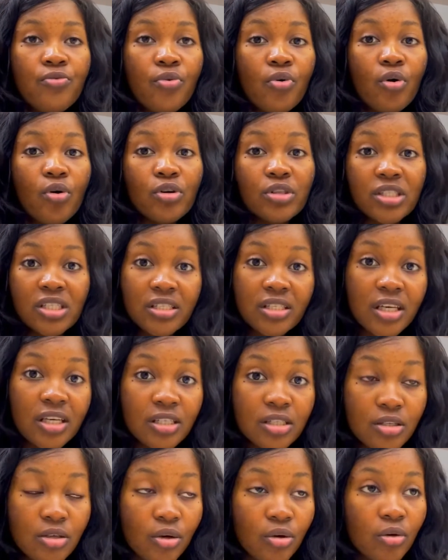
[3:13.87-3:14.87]
for
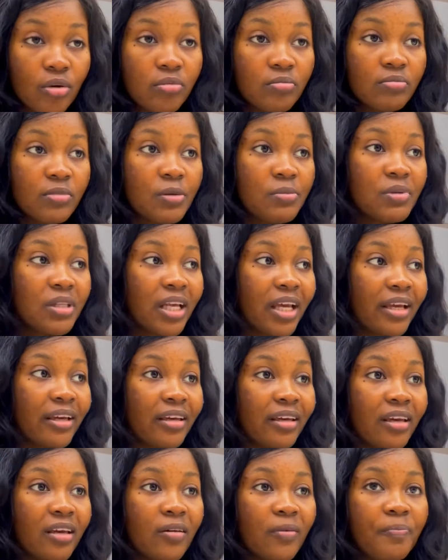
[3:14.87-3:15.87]
DHL, maybe
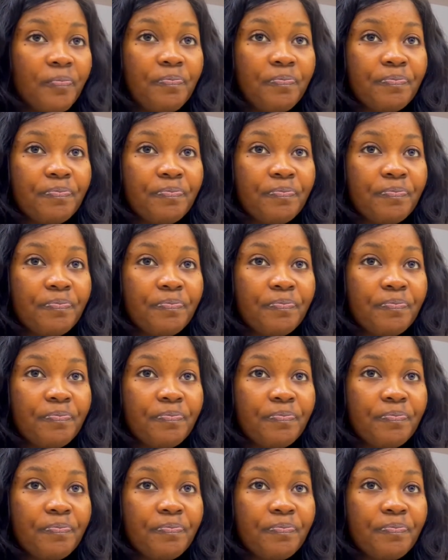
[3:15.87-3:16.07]
like